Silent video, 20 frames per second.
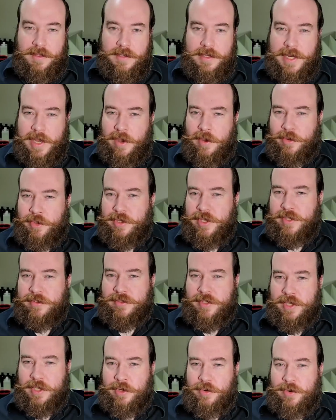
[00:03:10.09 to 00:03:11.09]
Now, you guys
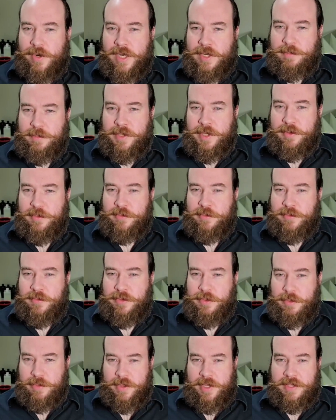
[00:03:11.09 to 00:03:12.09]
can correct me if
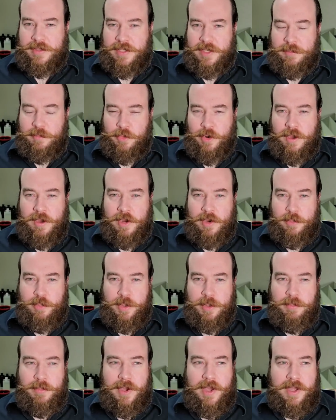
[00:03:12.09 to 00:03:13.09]
you think that I'm wrong,
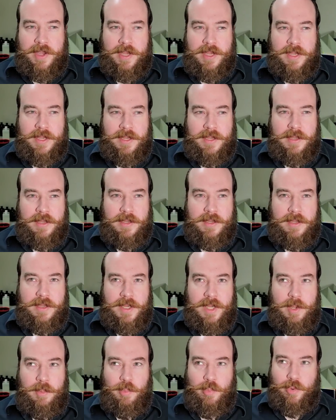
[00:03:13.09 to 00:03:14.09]
but my
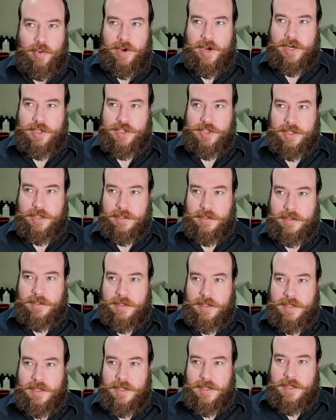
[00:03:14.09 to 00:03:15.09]
impression
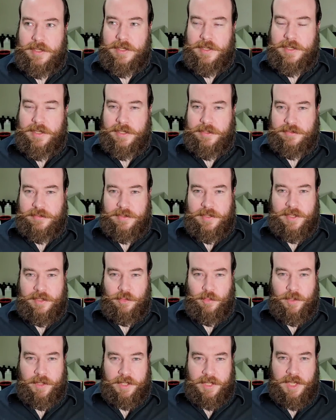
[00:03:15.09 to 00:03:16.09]
is that
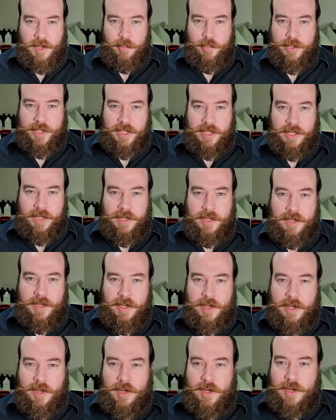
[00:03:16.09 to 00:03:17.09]
when a company
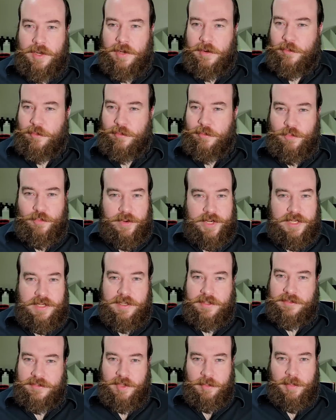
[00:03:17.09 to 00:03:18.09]

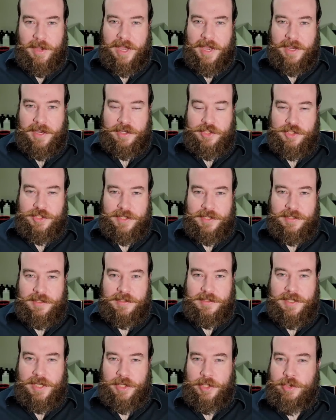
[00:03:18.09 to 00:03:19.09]
redoes the
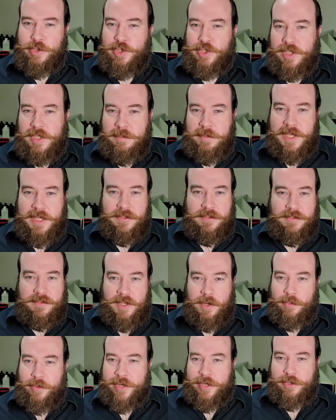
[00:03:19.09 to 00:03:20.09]
packaging, that usually means
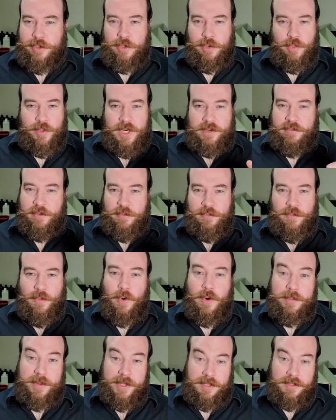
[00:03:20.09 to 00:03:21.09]
they redo whatever
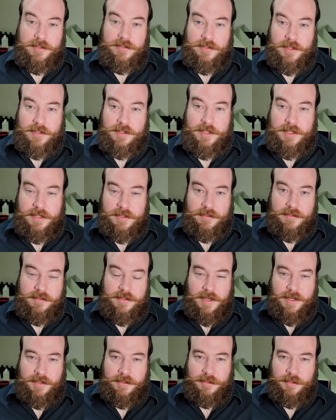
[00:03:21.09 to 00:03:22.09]
formulas on the
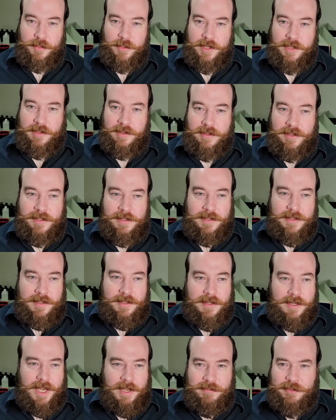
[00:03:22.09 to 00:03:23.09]
inside as well.
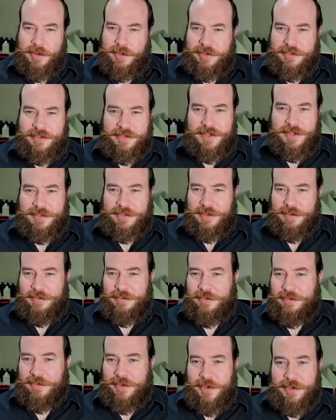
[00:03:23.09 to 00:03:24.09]
I've noticed this in
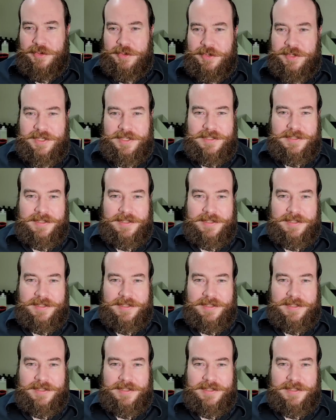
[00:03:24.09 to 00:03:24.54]
food.